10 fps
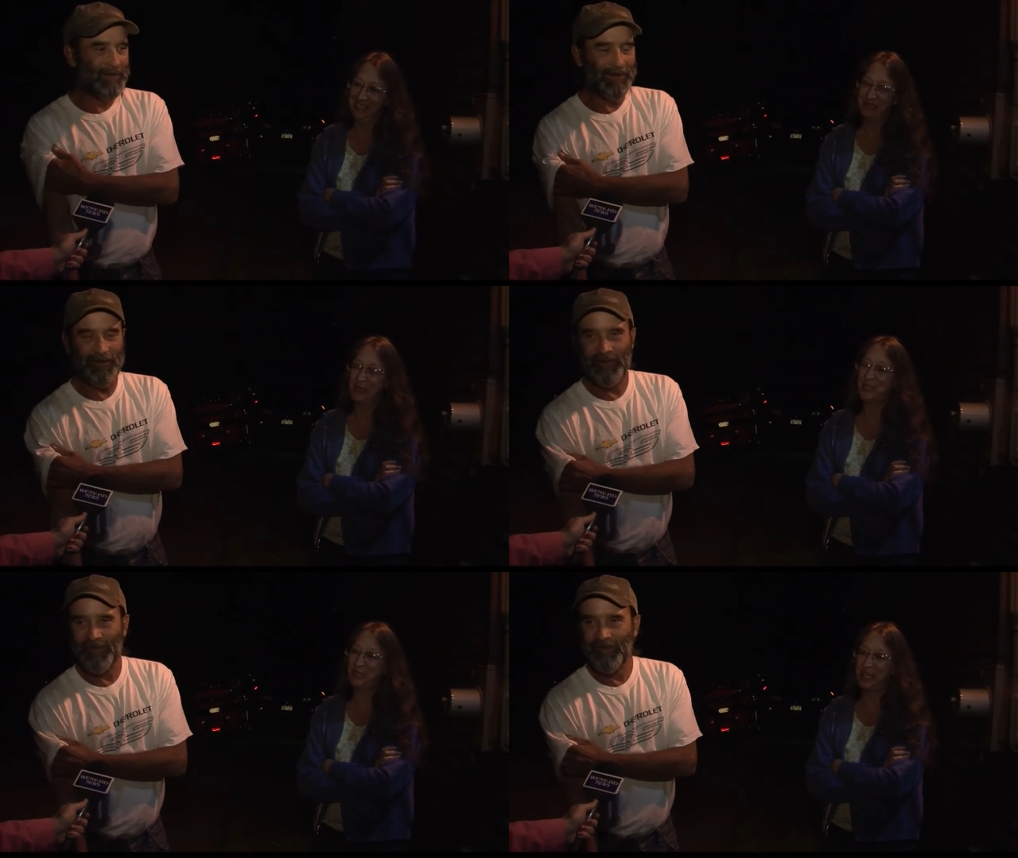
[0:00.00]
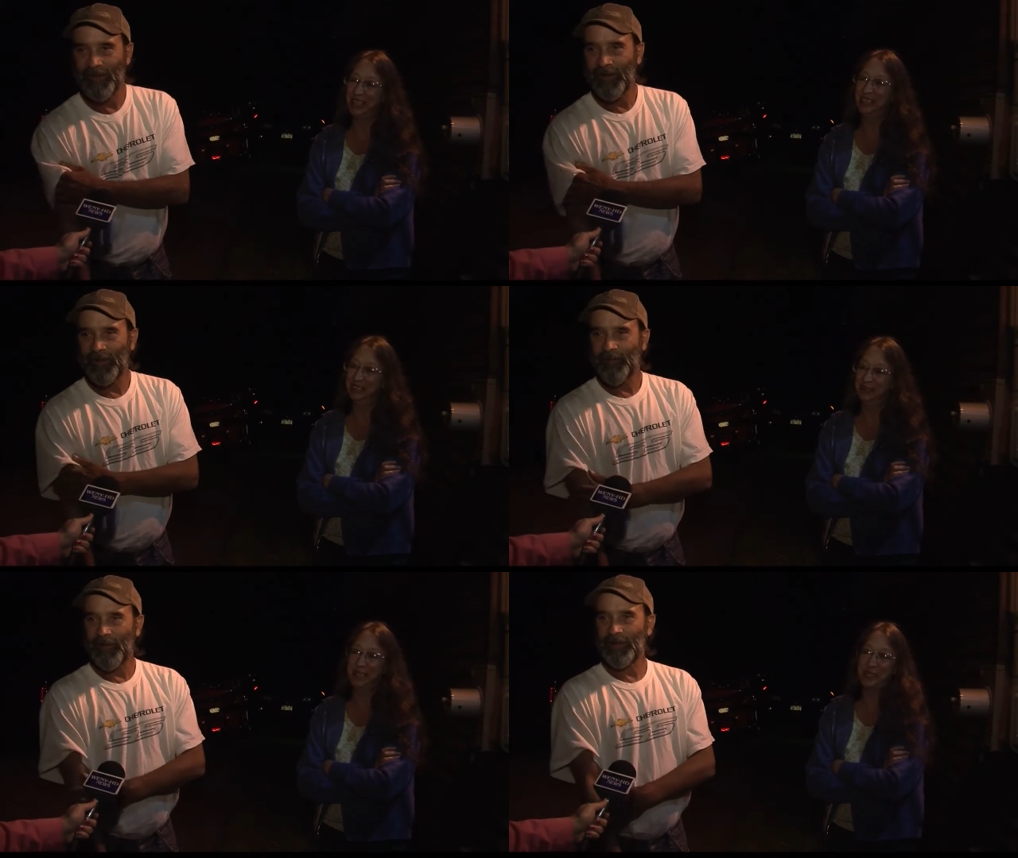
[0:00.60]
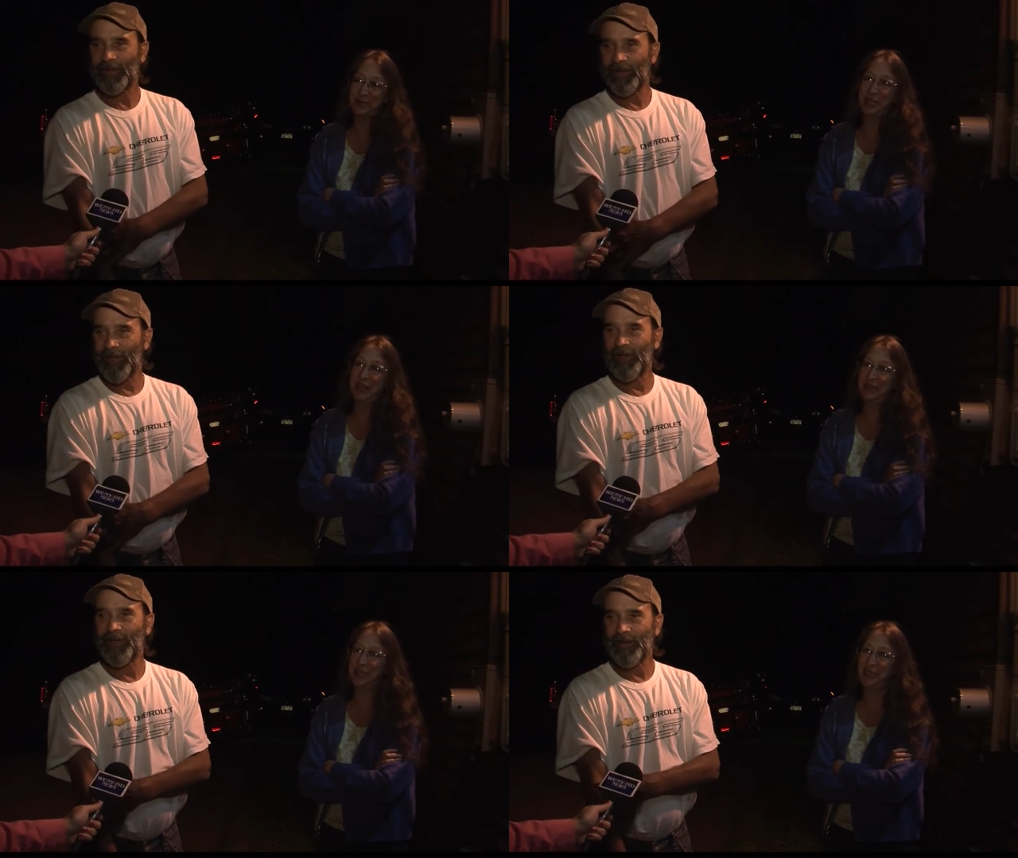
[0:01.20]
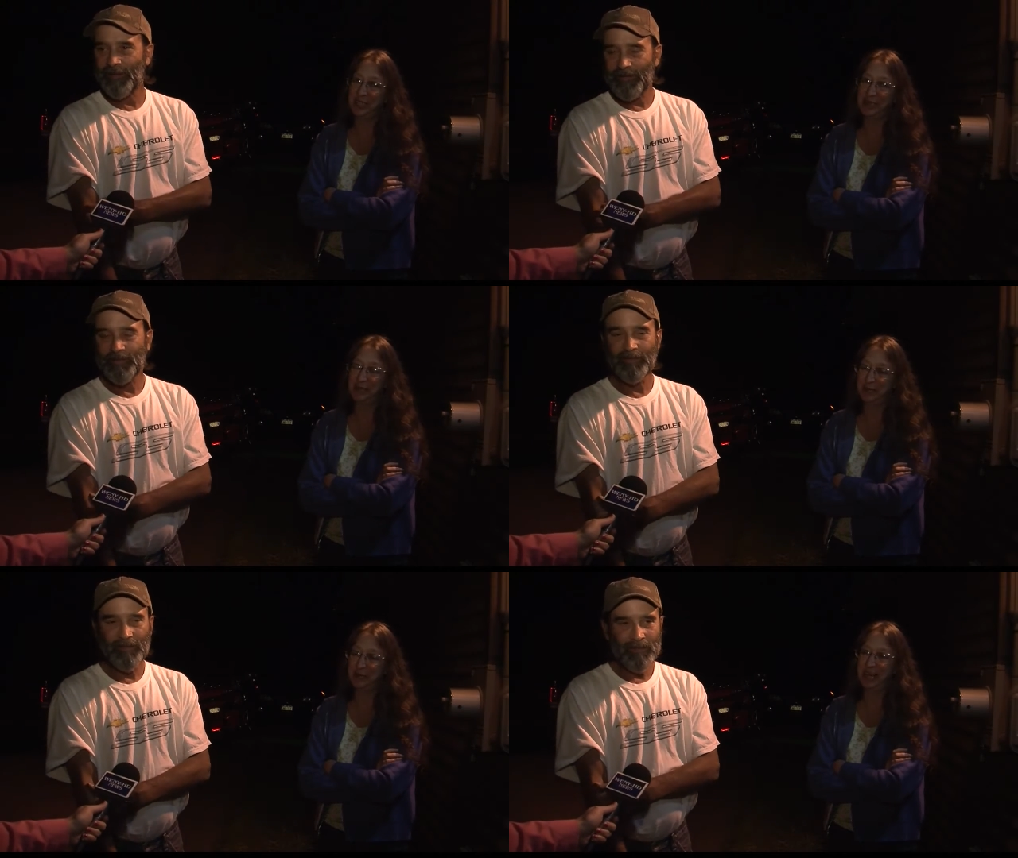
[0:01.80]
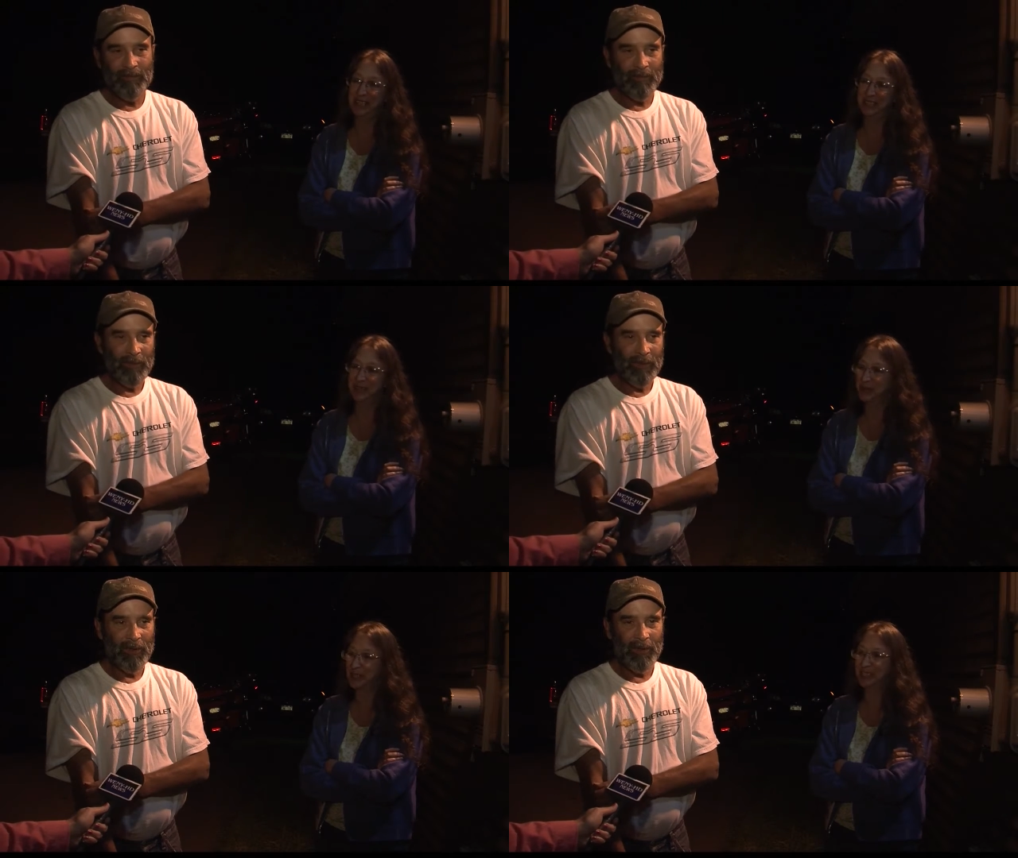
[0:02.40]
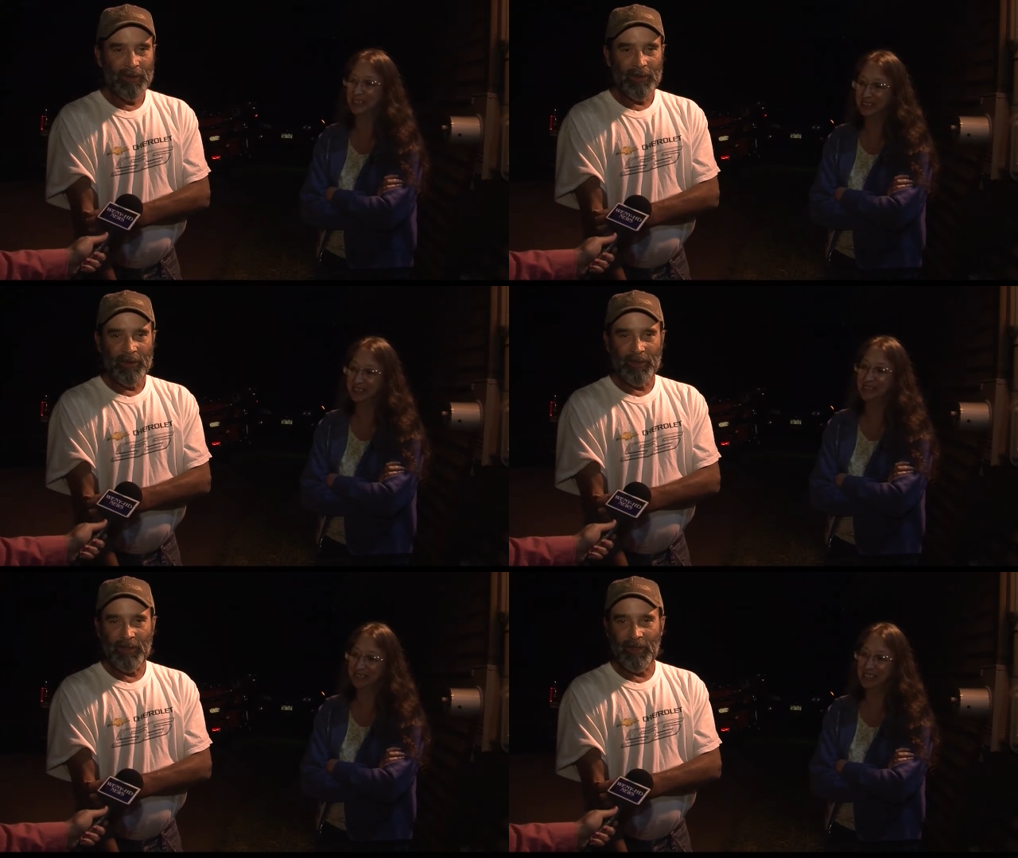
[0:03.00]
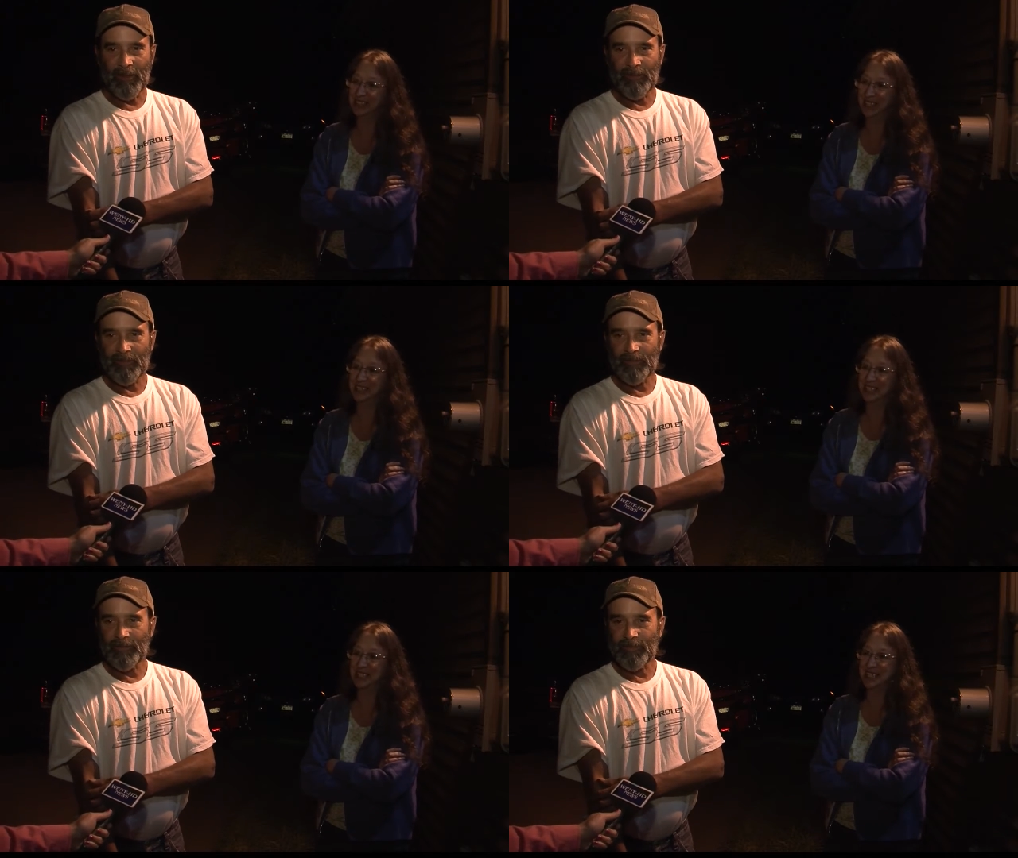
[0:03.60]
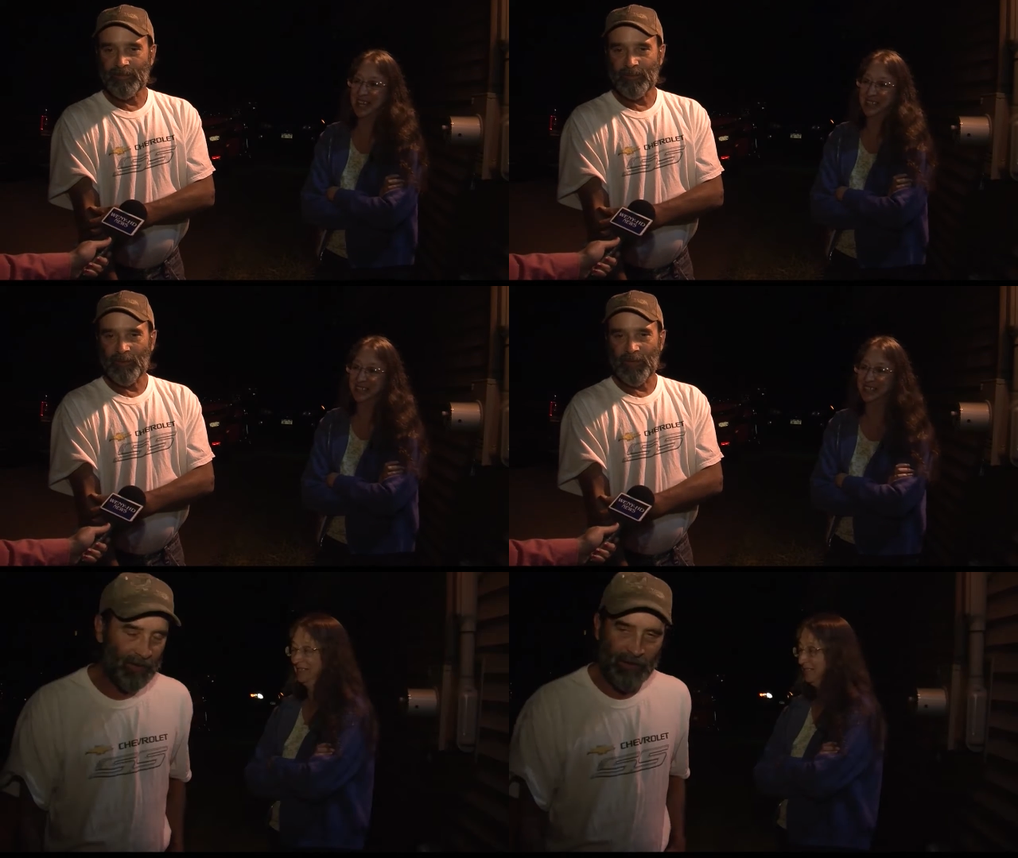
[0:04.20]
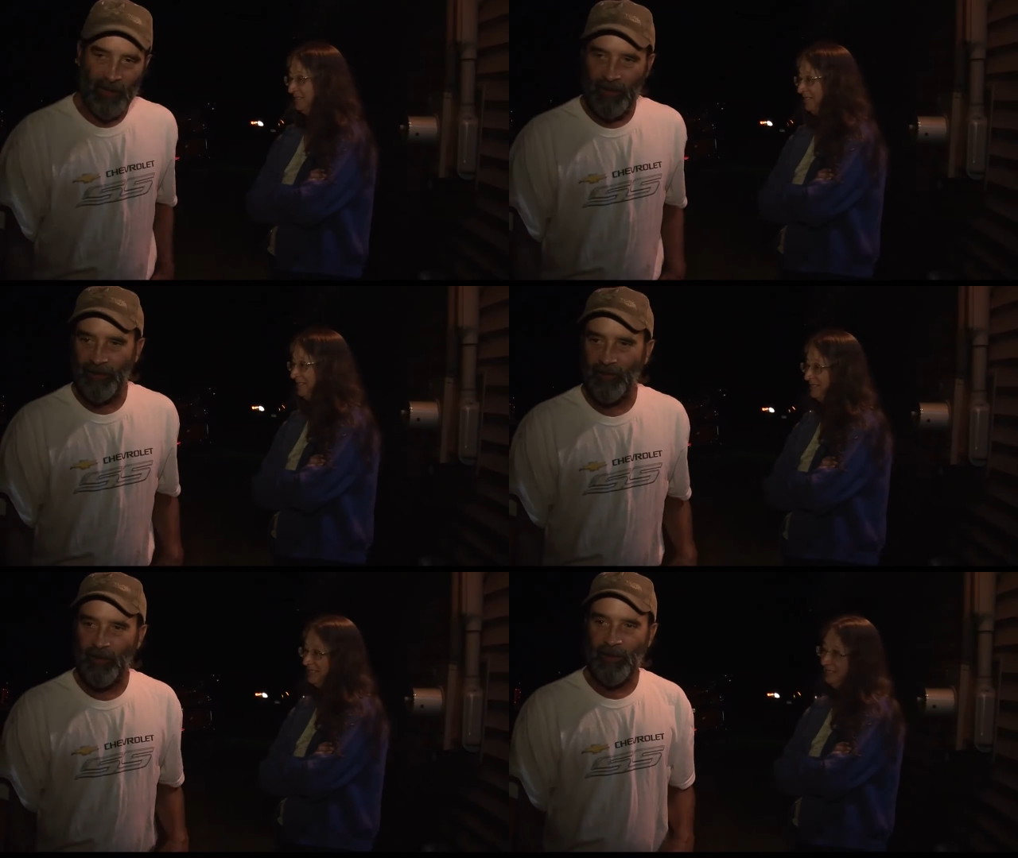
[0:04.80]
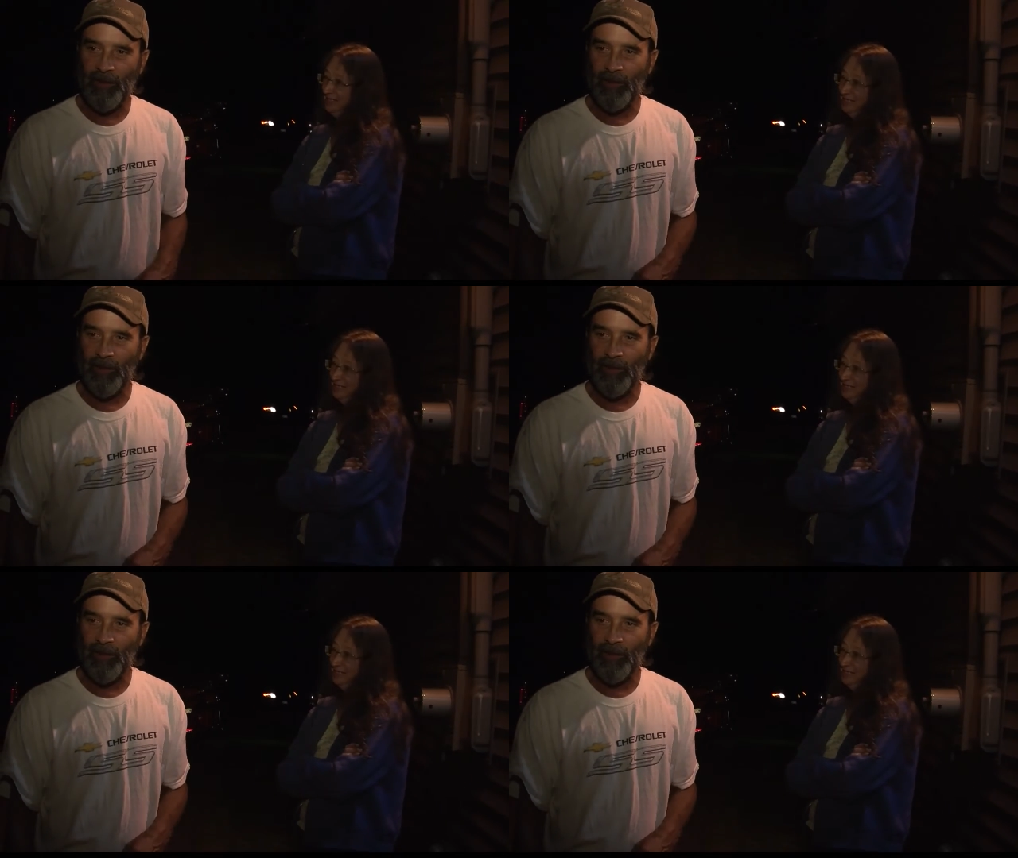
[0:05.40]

Speaker 1: frustrated because frustrated. we're having a hard time getting back into the trailer and getting things out of there.
Speaker 2: But did they get